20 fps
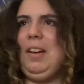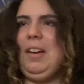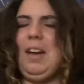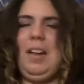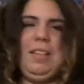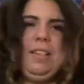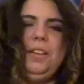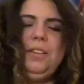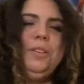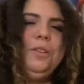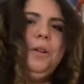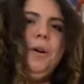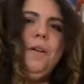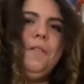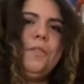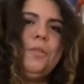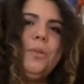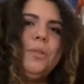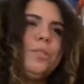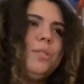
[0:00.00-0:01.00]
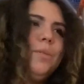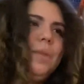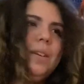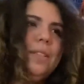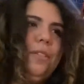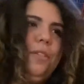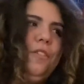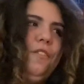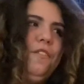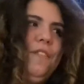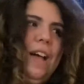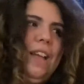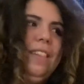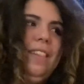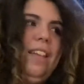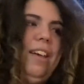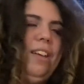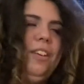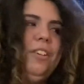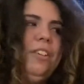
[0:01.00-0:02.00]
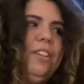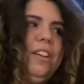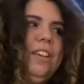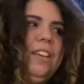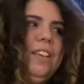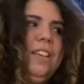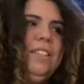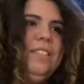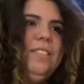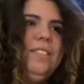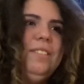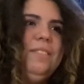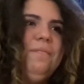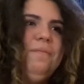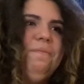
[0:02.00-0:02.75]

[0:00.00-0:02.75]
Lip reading: And then, of course, quick little fight later, and he's